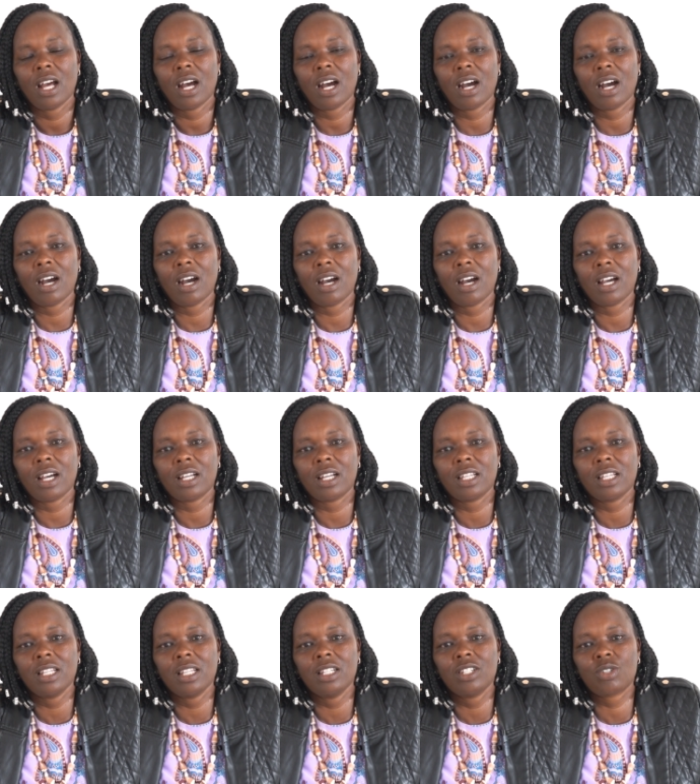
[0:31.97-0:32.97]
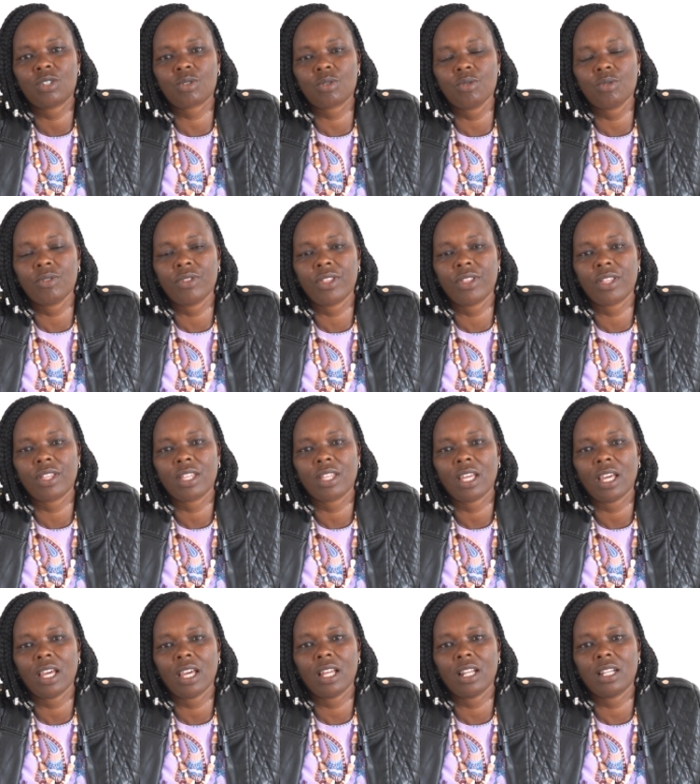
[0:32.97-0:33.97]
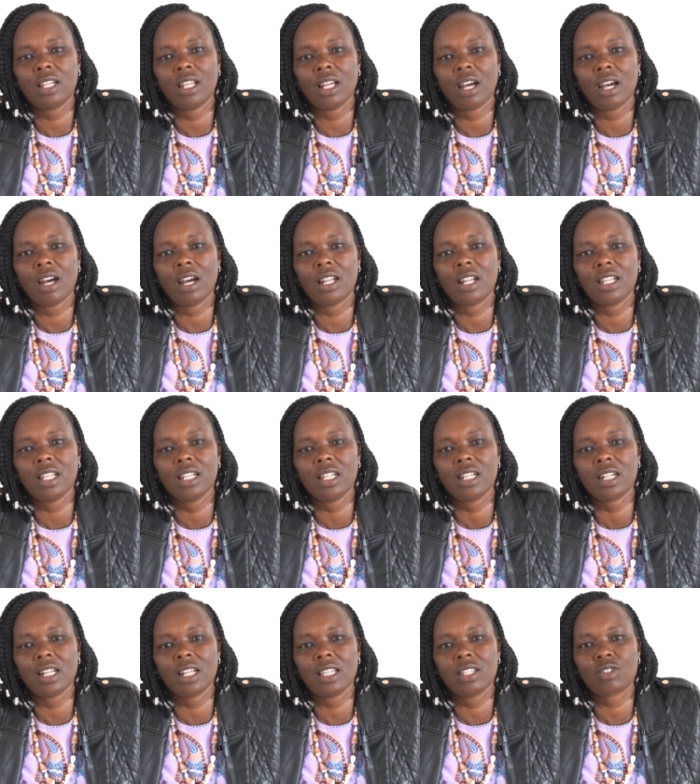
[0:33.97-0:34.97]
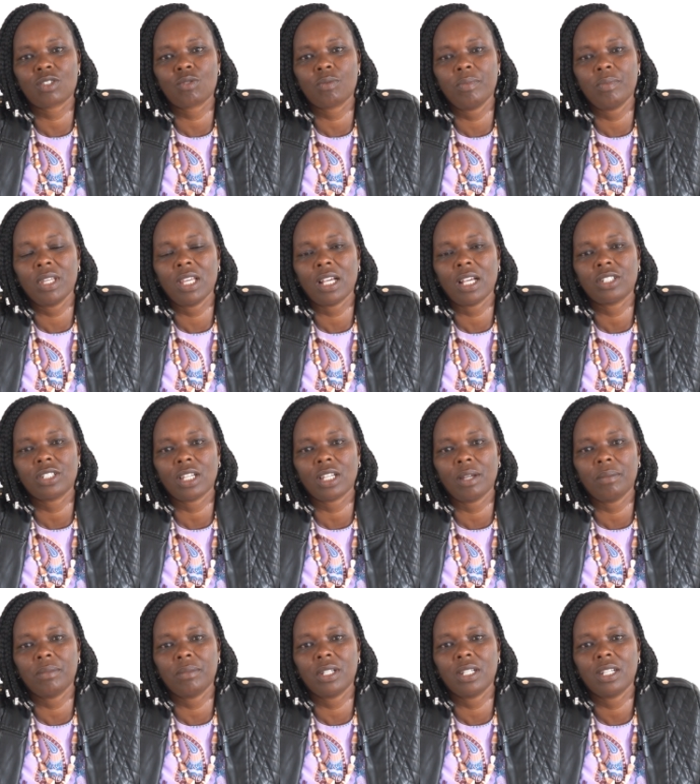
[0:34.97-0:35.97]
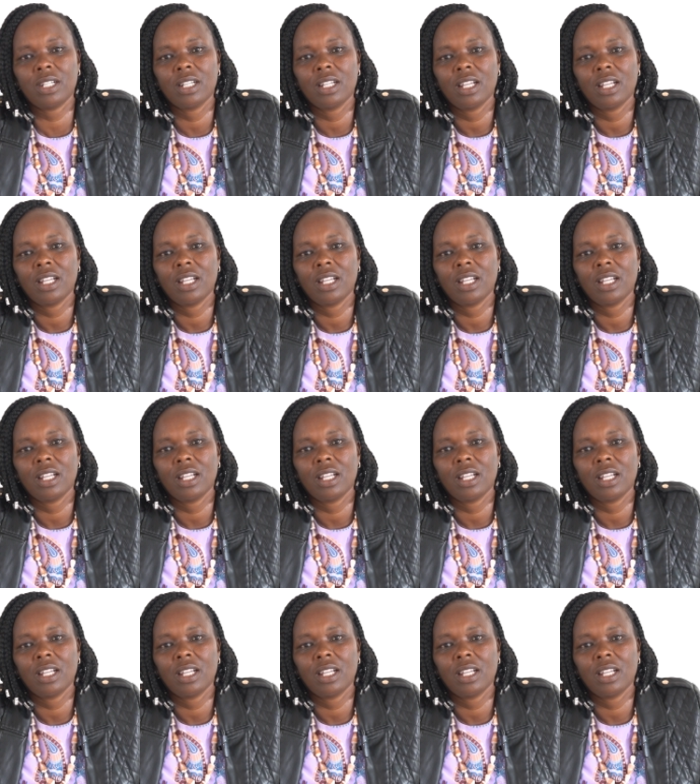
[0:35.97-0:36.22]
uh, in truth and uh, needless to be ashamed